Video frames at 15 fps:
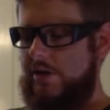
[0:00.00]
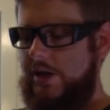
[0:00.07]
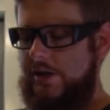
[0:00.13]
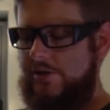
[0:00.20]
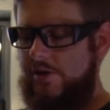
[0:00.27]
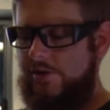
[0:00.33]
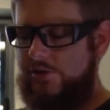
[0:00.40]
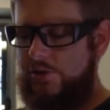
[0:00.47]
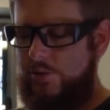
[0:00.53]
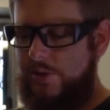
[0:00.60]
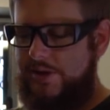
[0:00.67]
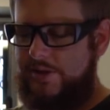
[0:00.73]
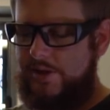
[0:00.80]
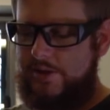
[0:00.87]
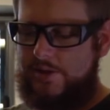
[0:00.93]
it's not too
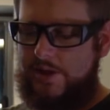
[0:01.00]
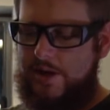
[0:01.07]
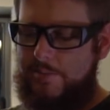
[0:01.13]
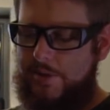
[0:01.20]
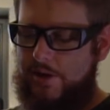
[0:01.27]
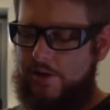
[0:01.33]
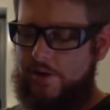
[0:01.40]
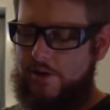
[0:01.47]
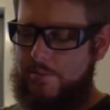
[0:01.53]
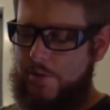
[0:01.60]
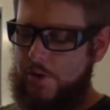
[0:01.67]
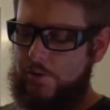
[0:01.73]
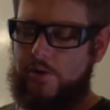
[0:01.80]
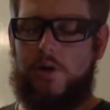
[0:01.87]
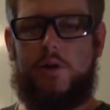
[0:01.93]
easy to see, but a lot of the
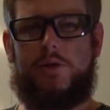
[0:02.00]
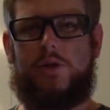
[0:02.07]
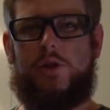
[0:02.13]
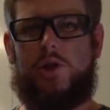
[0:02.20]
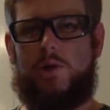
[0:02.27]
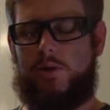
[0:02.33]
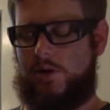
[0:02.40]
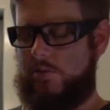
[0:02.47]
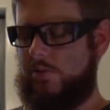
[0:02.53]
mold lines are showing